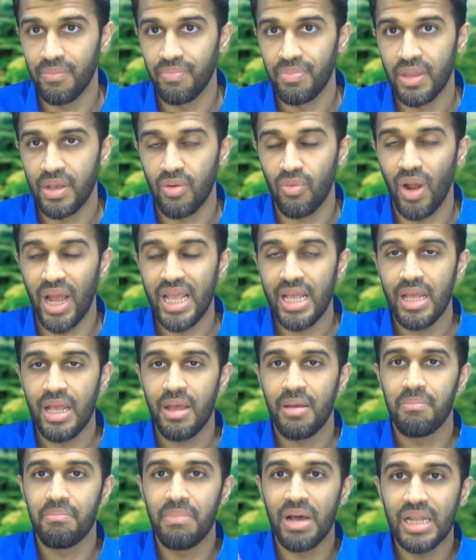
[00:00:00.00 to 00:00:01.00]
right?
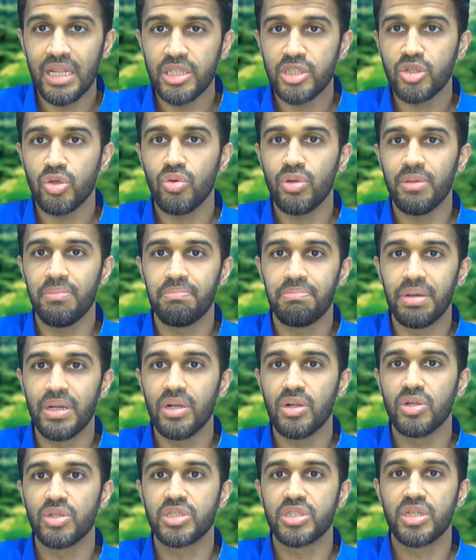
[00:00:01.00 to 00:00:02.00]
Melatonin
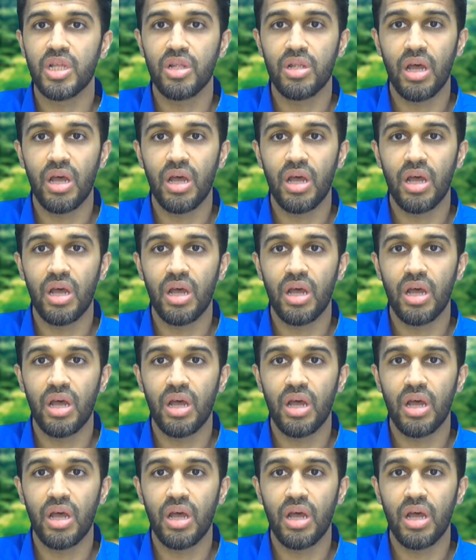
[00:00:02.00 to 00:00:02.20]
builds